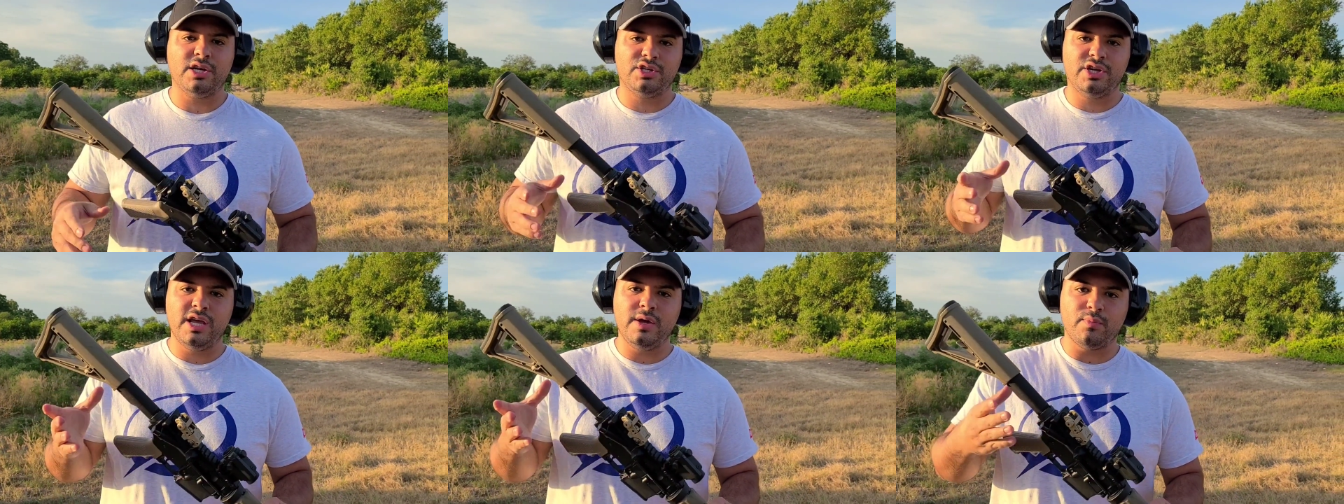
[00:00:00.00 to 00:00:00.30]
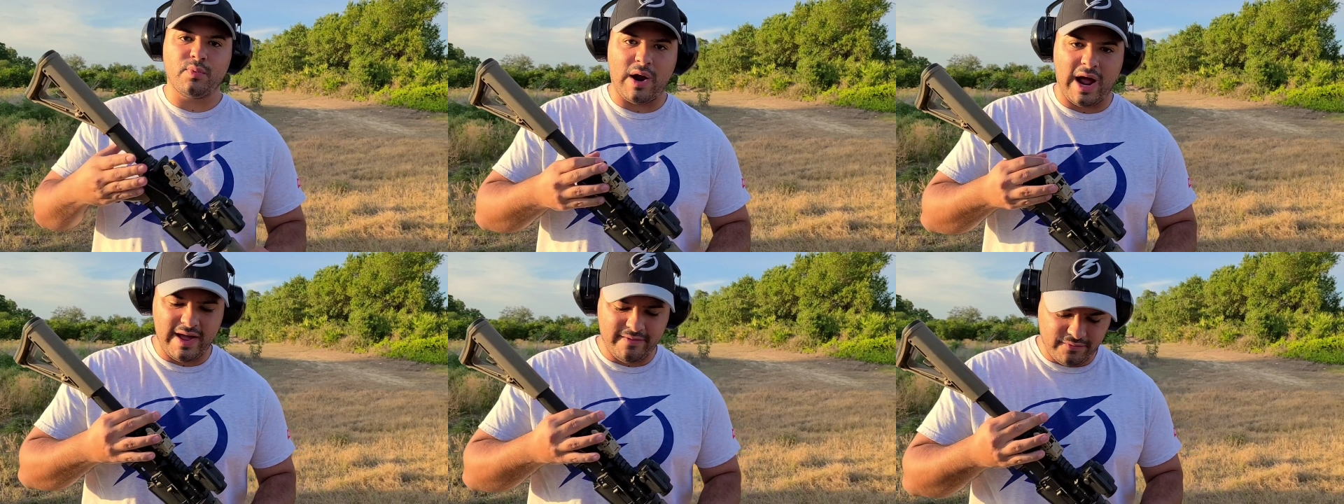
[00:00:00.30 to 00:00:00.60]

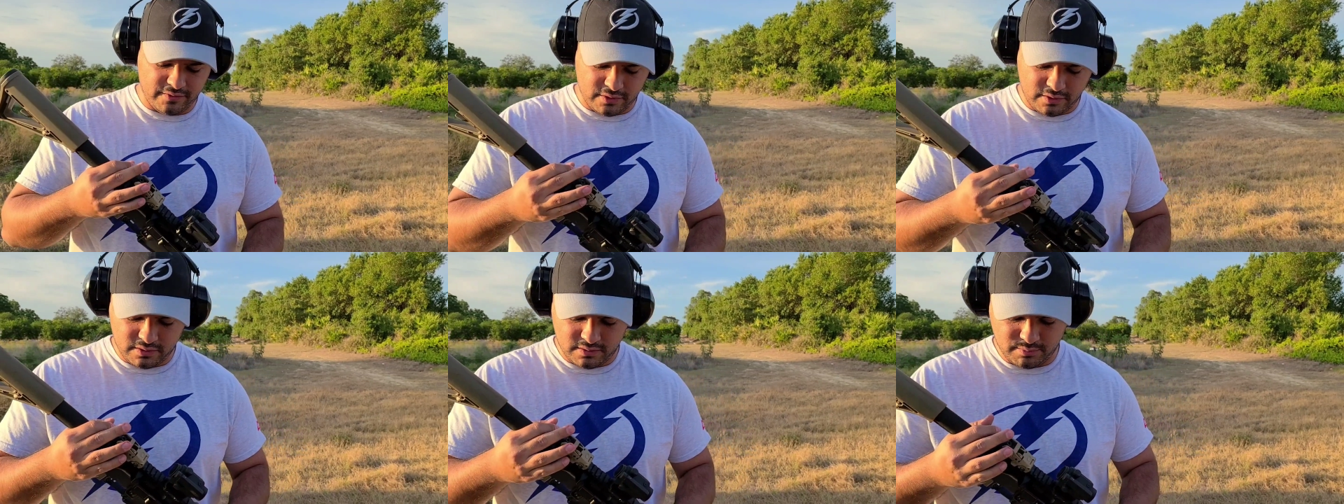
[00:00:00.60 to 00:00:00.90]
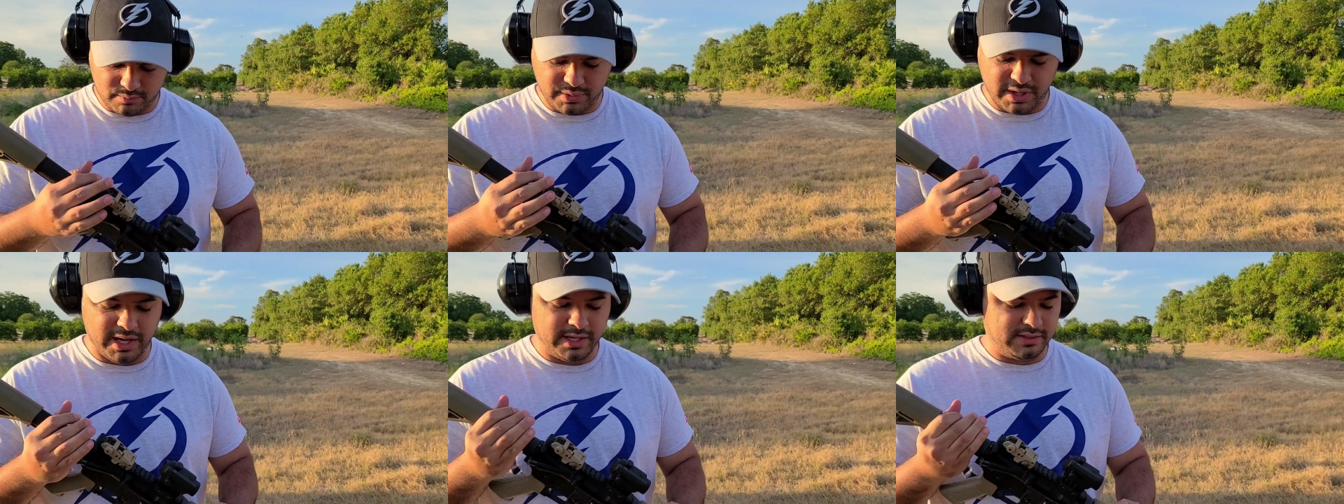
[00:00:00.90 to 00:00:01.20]
cheap rifle,
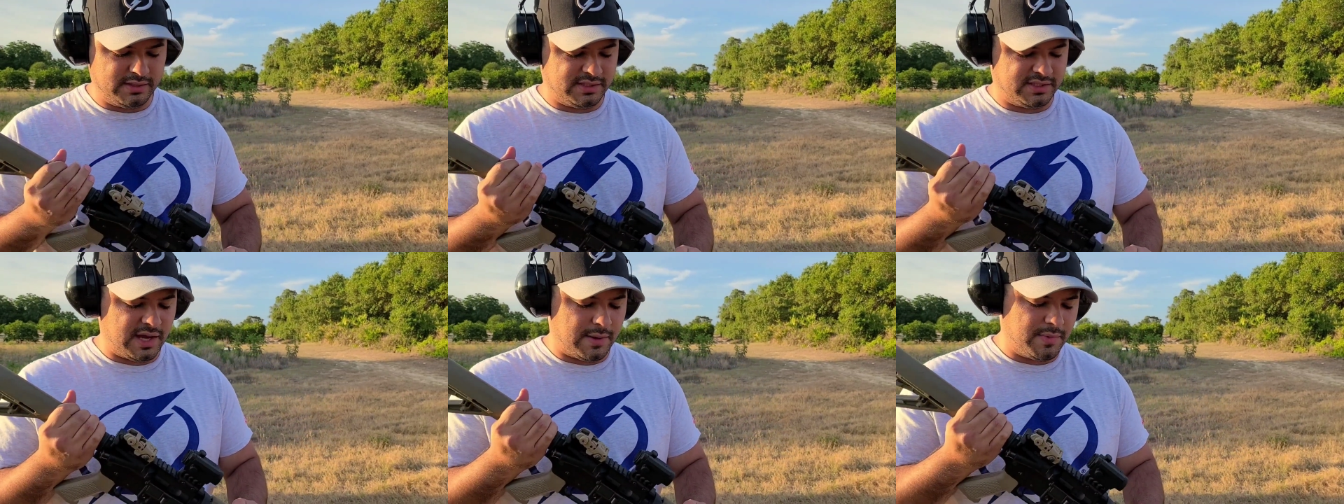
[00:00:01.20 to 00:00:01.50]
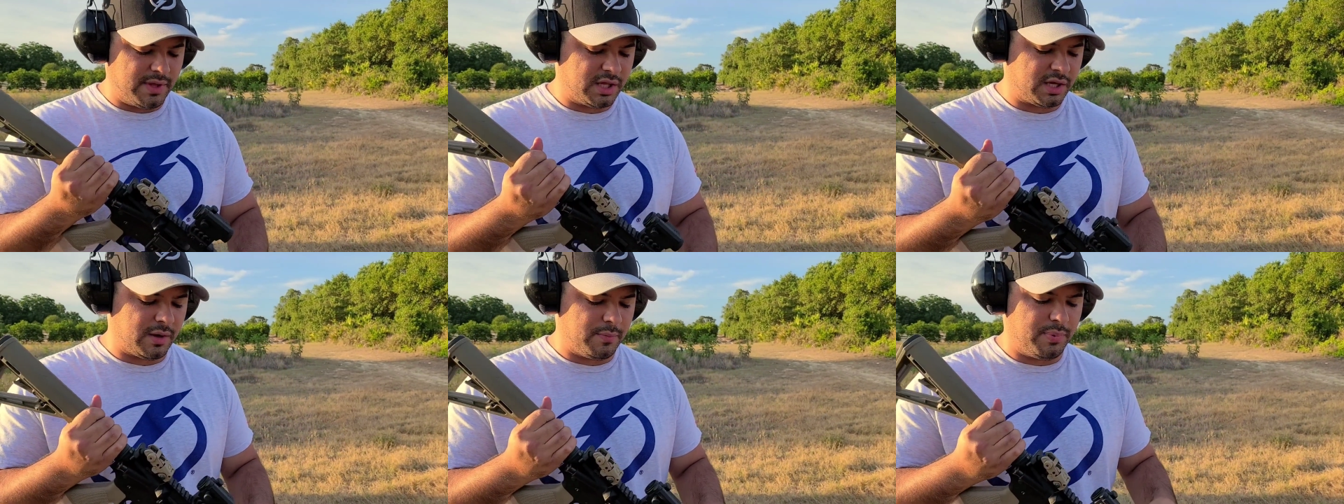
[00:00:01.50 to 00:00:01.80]
but some
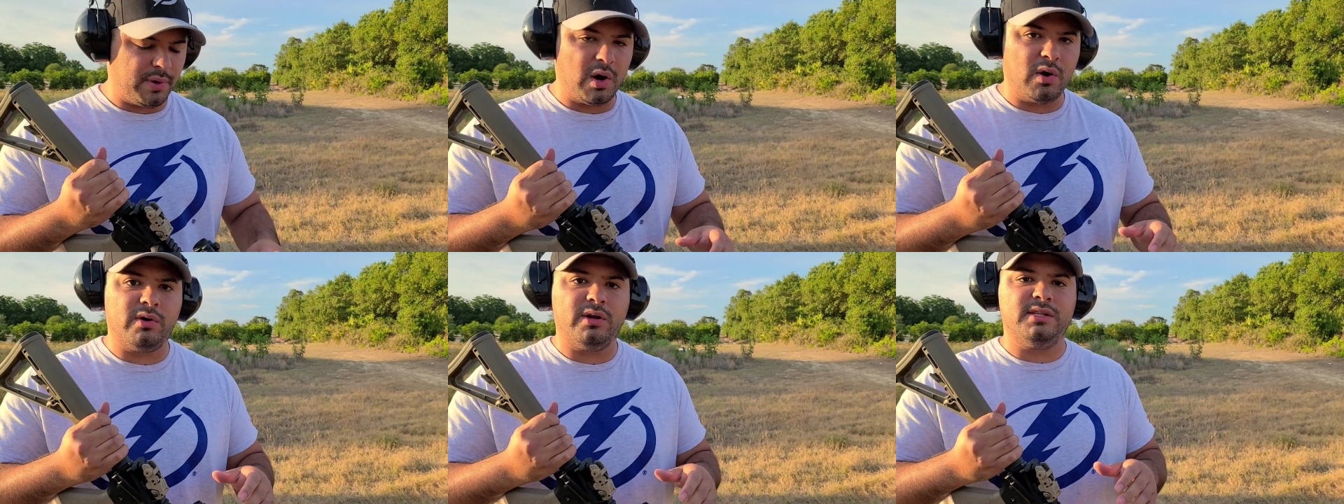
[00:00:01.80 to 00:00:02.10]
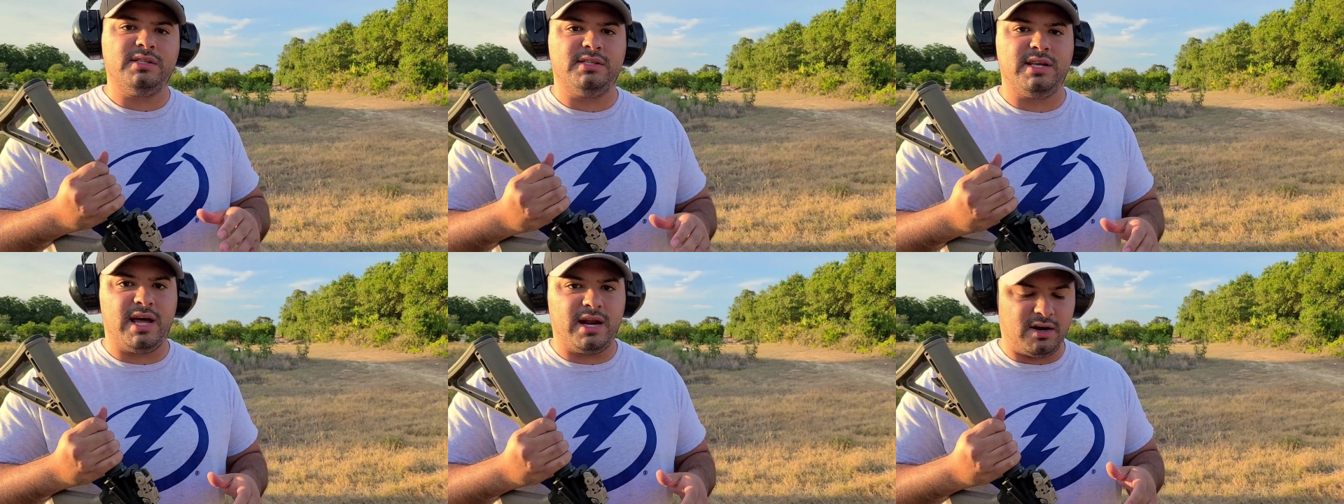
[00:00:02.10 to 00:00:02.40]
of the
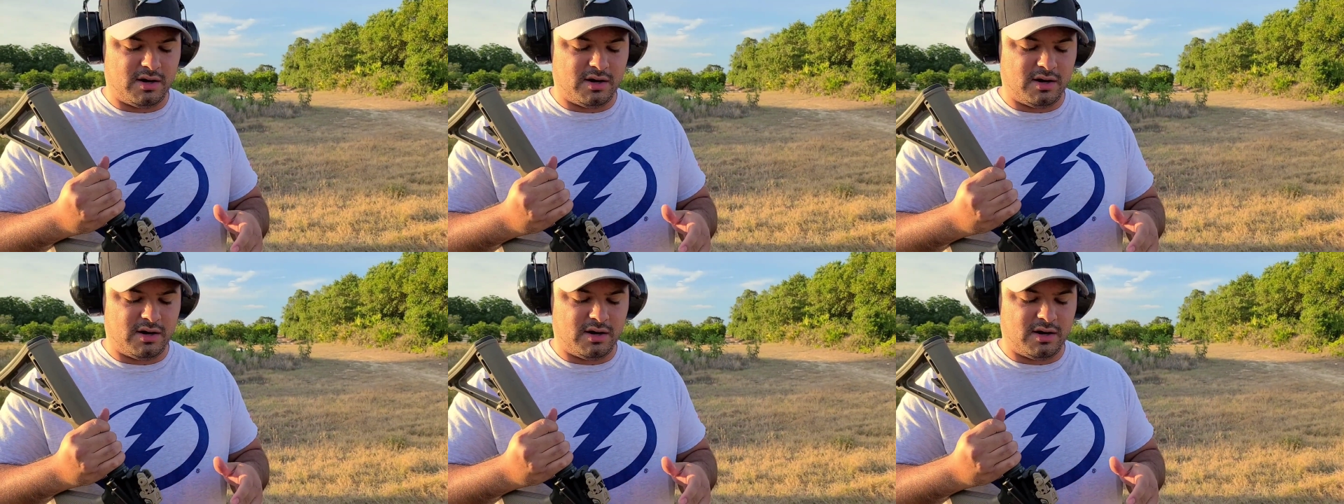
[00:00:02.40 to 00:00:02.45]
components that